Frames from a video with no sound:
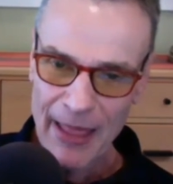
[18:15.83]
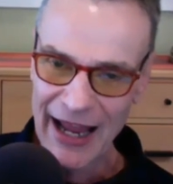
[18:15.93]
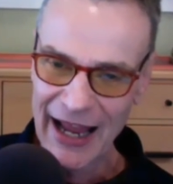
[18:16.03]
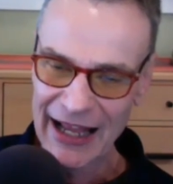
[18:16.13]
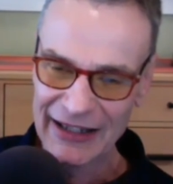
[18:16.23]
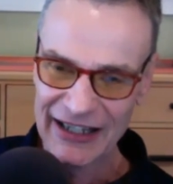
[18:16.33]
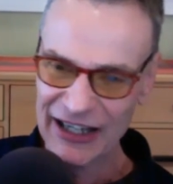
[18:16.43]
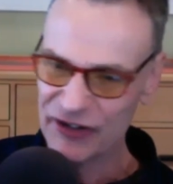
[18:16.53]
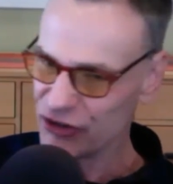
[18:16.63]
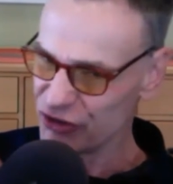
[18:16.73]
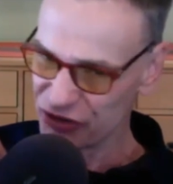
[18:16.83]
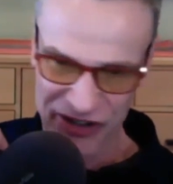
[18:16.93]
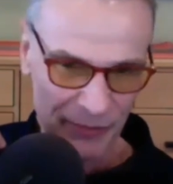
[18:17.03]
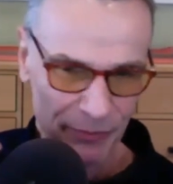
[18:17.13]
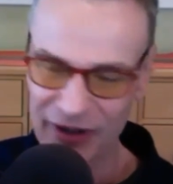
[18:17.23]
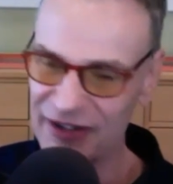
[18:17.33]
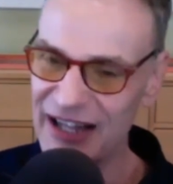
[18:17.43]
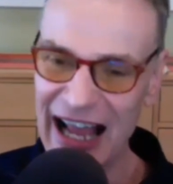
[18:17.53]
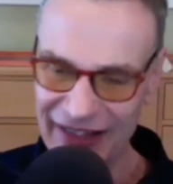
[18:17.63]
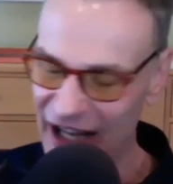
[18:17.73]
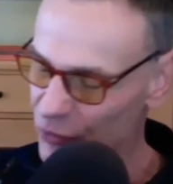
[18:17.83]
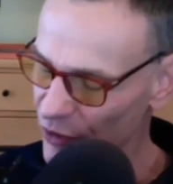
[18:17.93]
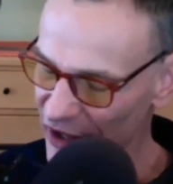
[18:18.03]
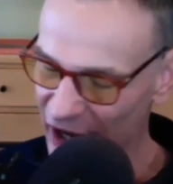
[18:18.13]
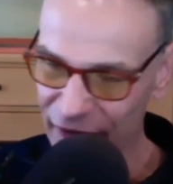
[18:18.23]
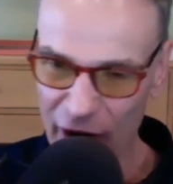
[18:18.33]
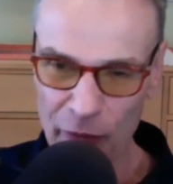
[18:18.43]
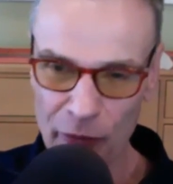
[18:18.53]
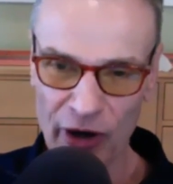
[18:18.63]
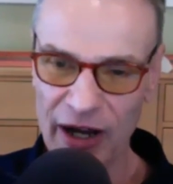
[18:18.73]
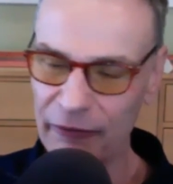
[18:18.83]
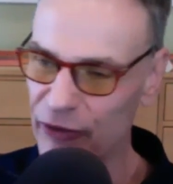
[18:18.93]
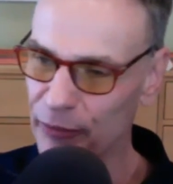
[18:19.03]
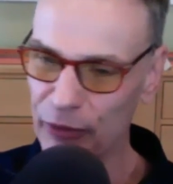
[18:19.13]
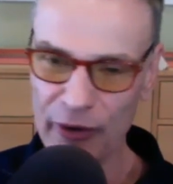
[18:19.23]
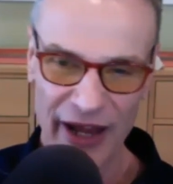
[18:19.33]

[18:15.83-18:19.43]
And it's just simple as that. That's where they felt more comfortable.